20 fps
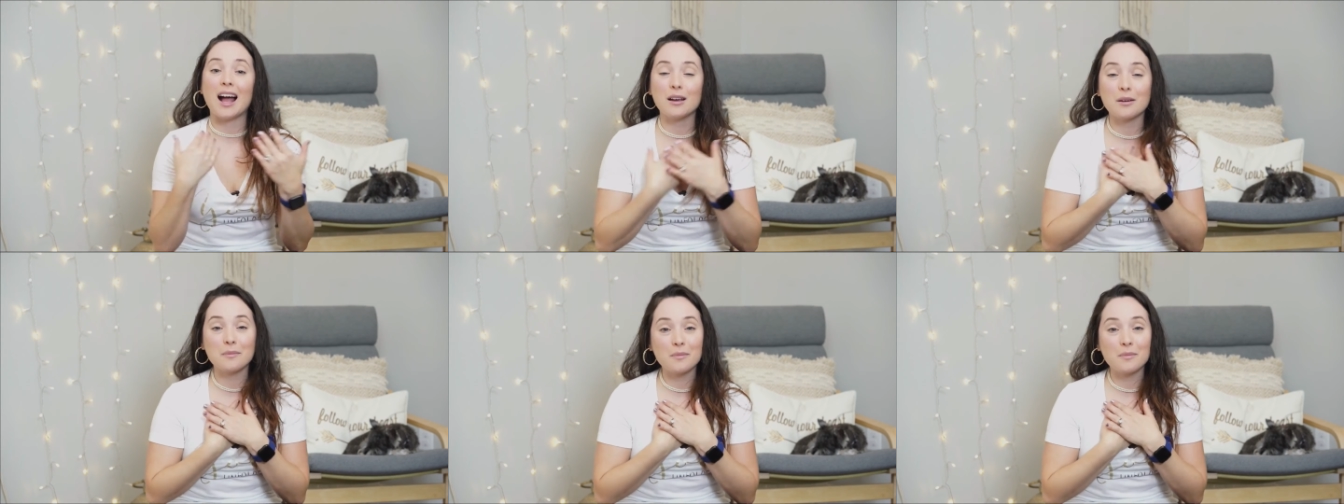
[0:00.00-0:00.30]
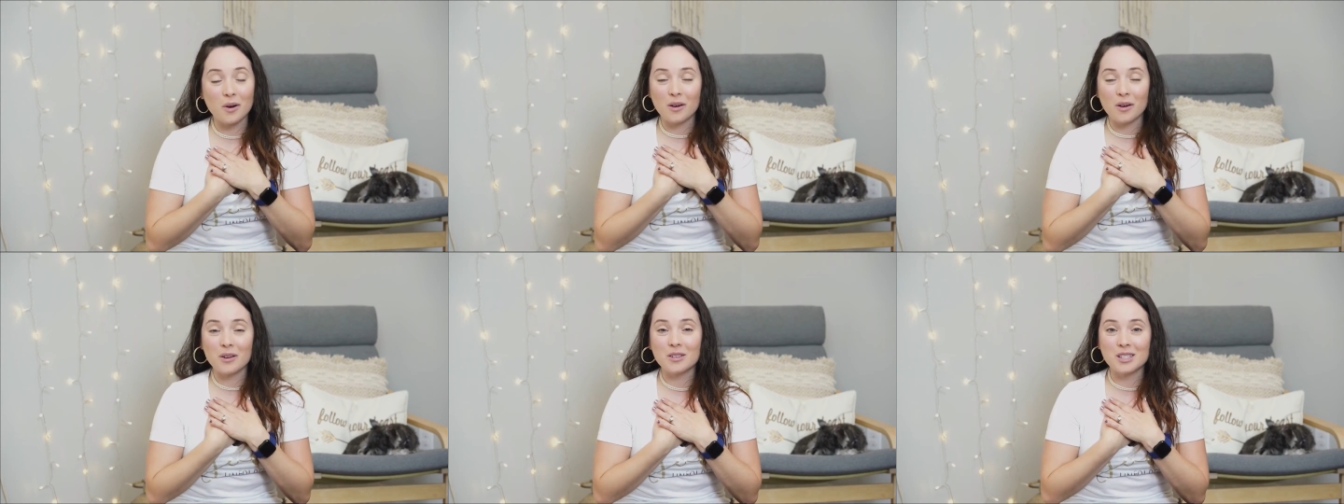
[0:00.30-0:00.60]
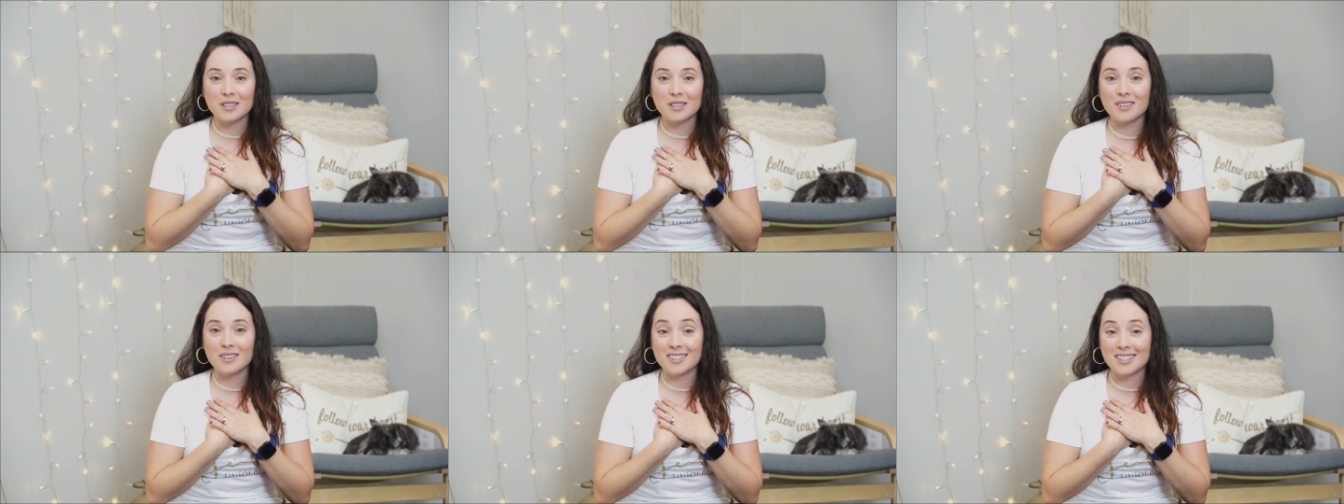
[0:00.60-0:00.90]
I'm
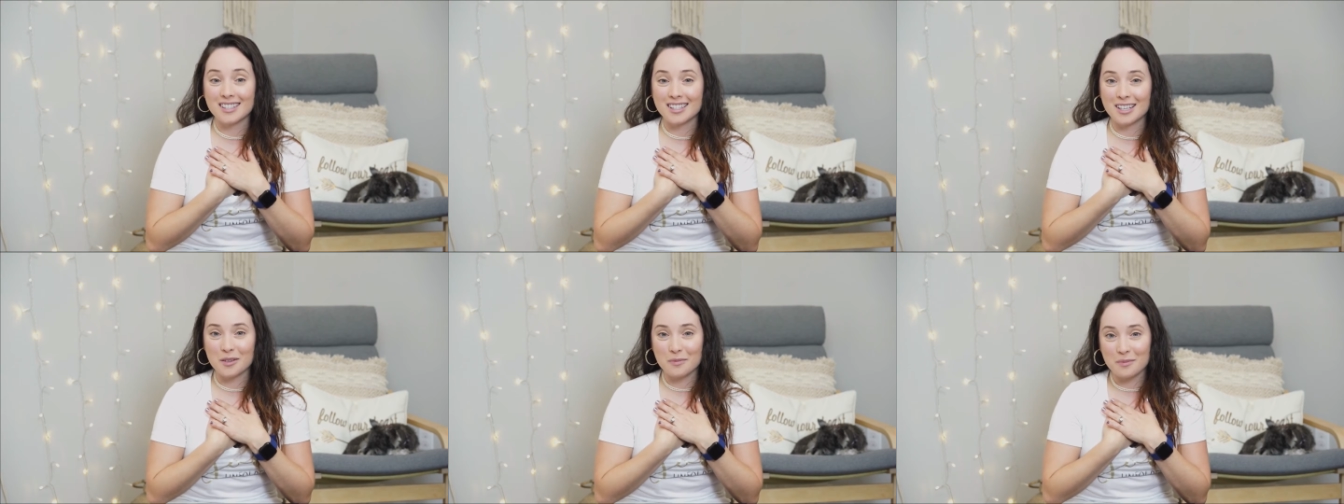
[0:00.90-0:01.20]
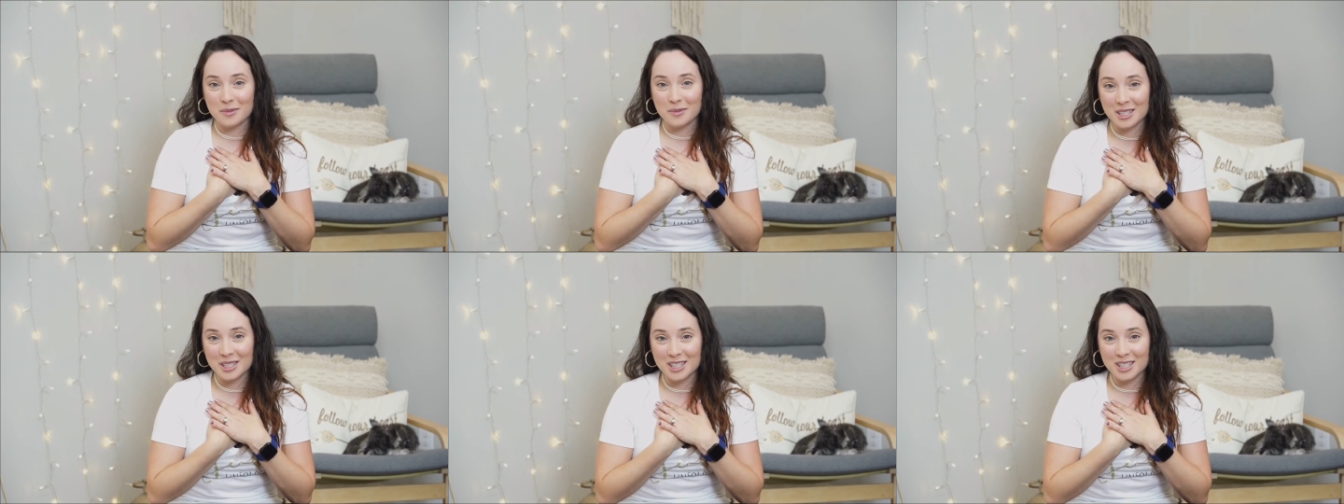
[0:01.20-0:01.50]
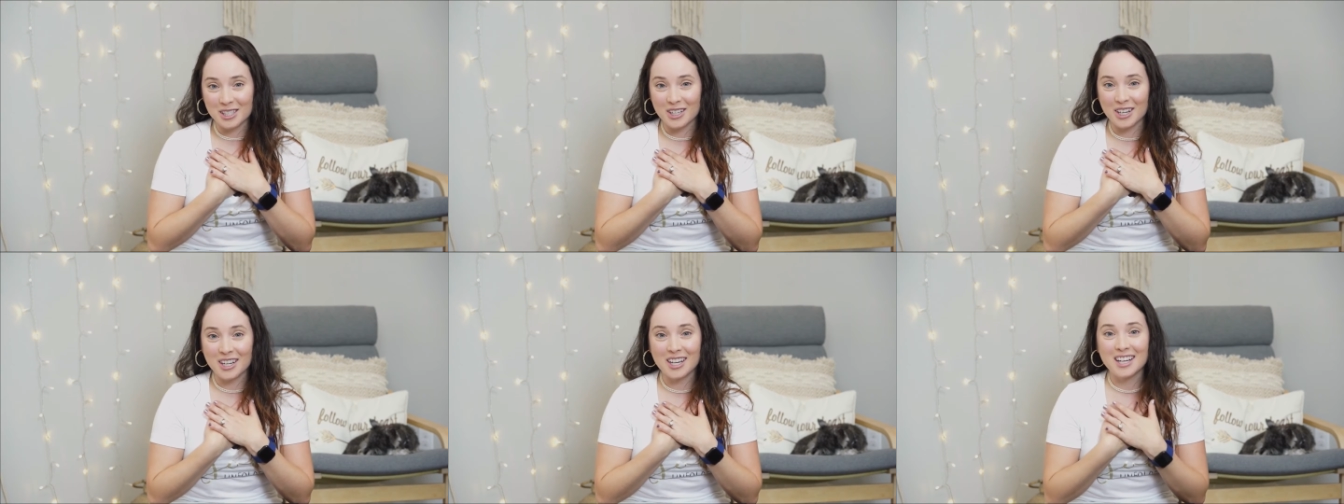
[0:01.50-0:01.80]
also a
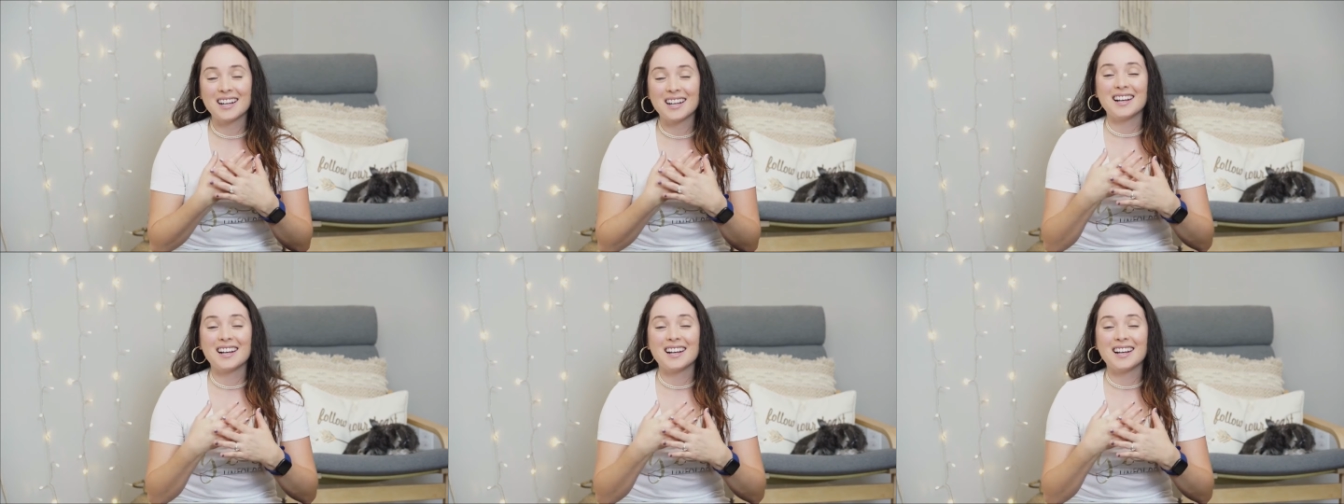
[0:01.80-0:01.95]
segmenter.